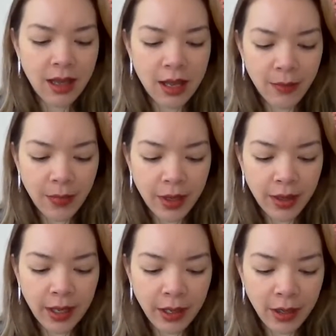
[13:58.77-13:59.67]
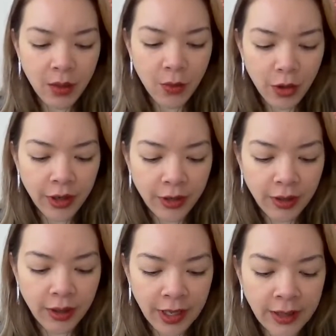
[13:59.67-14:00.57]
I think one of
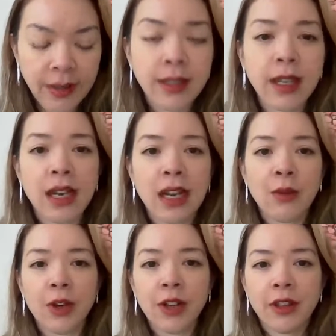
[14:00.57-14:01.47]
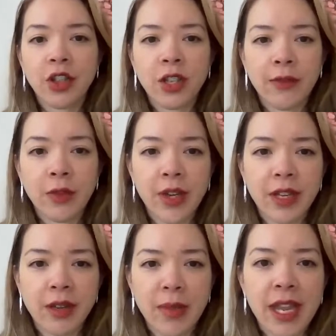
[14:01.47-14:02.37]
the things, one of the shifts
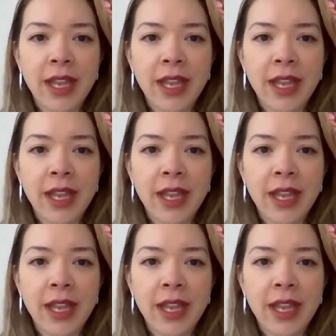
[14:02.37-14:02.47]
we can